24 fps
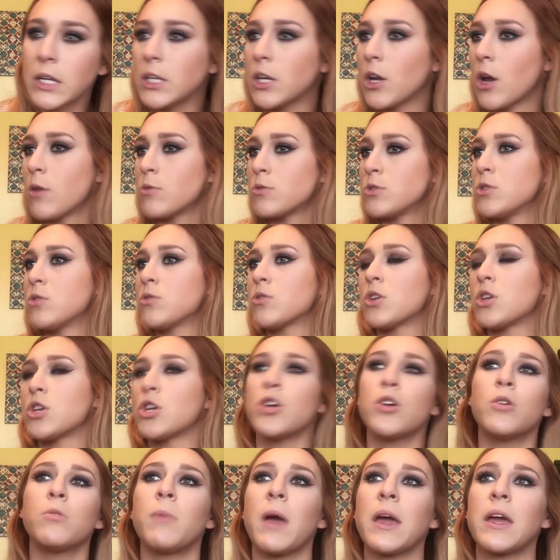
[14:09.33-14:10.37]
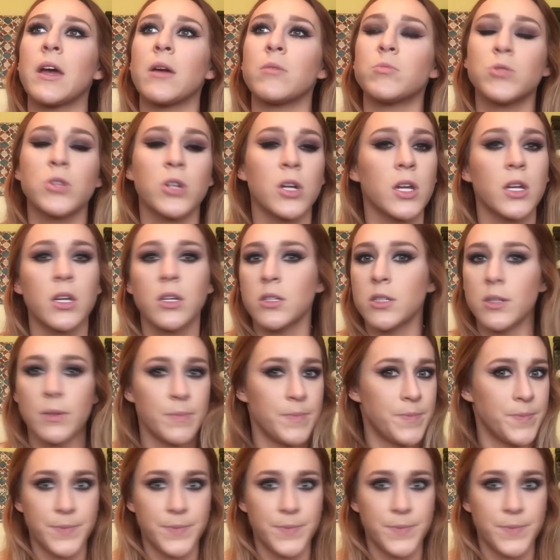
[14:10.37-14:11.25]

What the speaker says: You know, I was doing the new makeup trend.